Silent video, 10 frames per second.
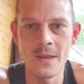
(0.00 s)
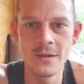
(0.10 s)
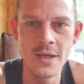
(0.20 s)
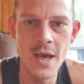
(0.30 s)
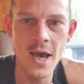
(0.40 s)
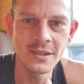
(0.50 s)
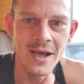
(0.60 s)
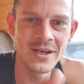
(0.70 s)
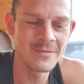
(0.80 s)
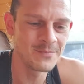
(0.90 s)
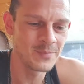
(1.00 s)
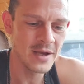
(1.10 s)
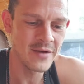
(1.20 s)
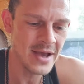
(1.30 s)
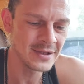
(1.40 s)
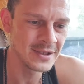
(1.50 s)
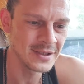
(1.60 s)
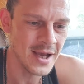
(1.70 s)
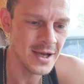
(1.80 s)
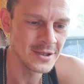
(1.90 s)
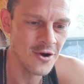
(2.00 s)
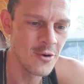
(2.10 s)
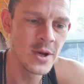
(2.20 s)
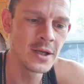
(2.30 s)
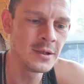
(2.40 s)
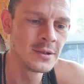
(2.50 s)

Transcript: yes, having a bit of exercise going.